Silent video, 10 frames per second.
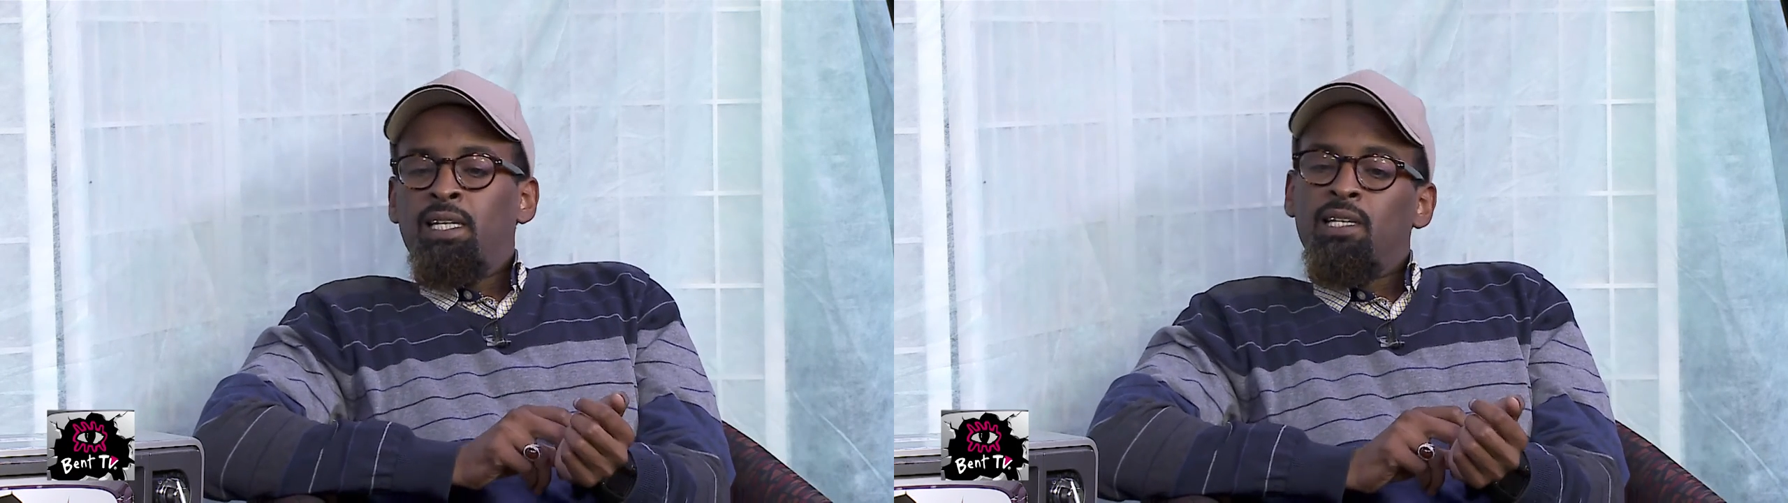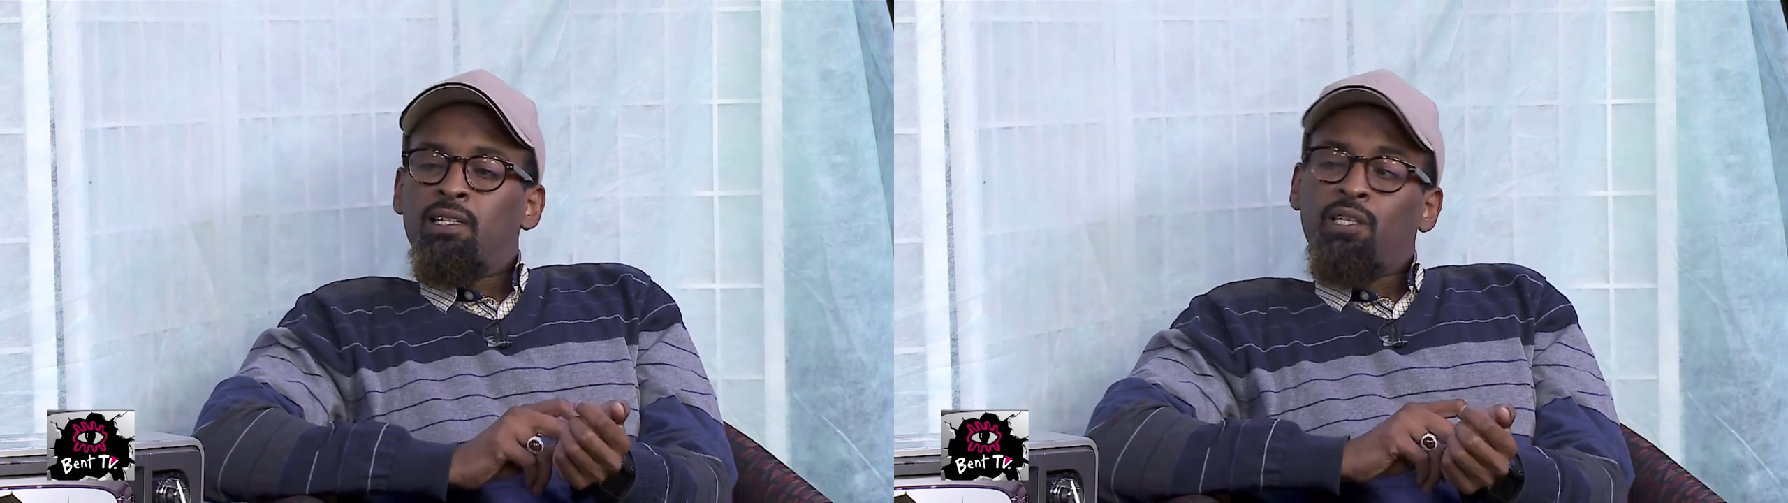
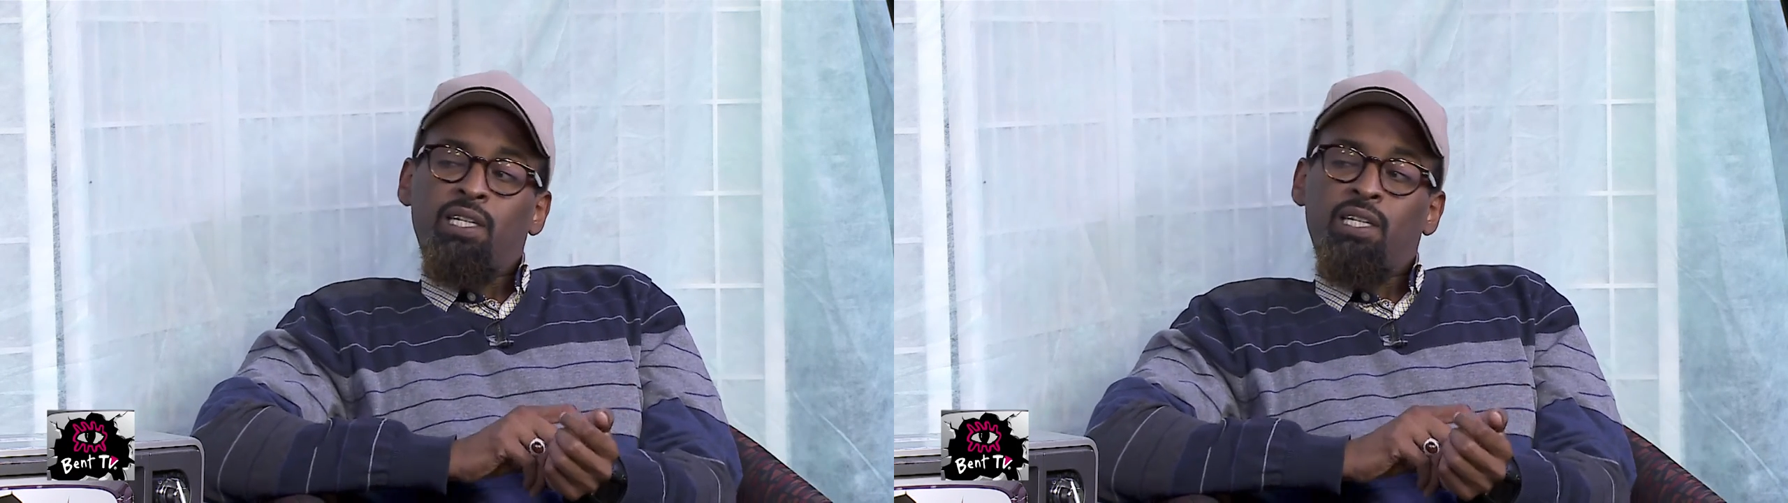either